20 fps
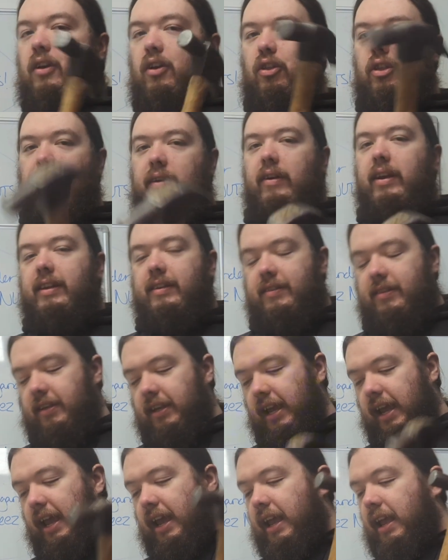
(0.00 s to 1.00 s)
There is
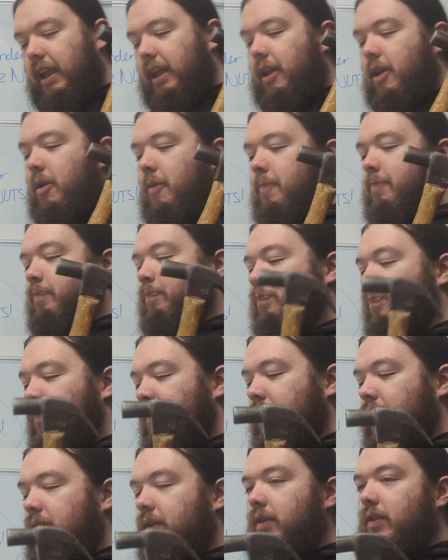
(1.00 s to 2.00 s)
a
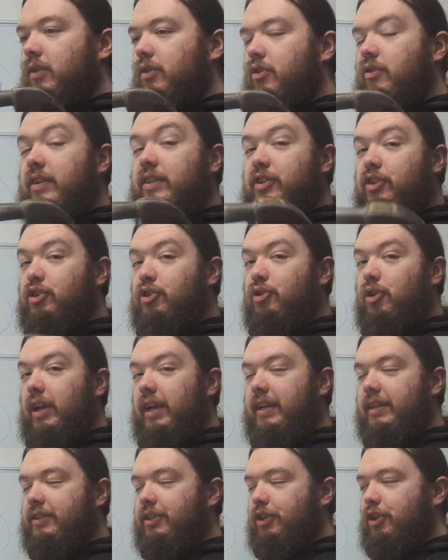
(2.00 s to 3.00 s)

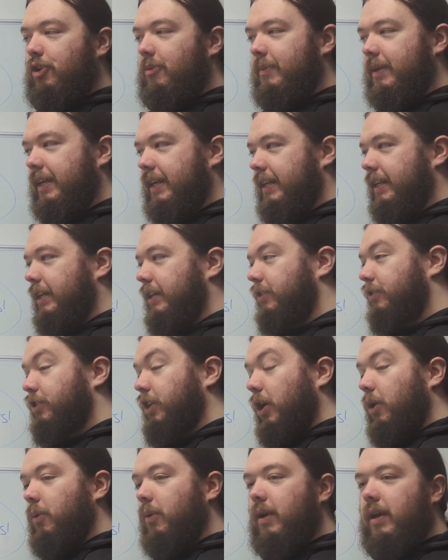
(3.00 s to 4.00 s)
trick to Jormungandr.
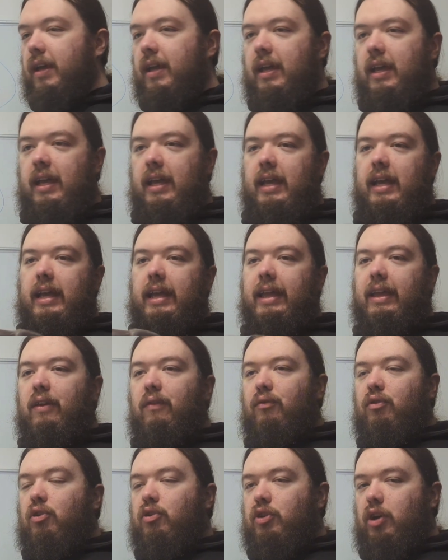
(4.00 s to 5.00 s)
So
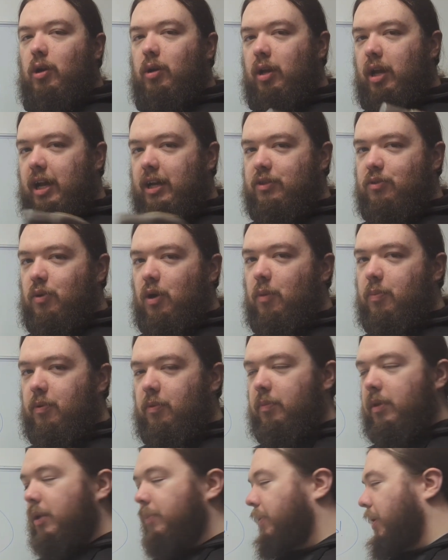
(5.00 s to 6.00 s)
if you don't know how to open
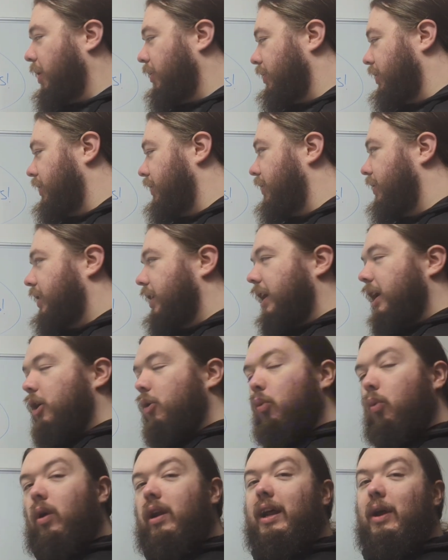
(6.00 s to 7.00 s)
up the opponent,
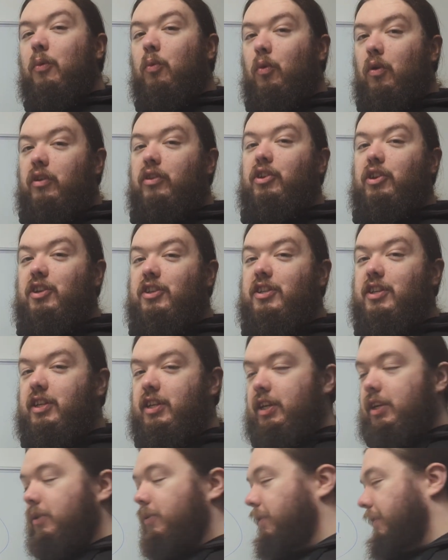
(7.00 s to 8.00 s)
what I want you to
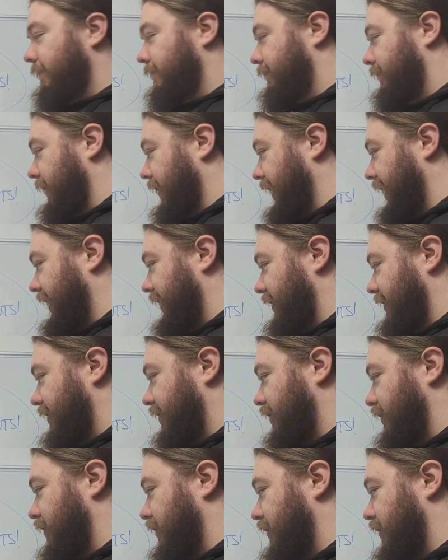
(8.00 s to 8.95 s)
do is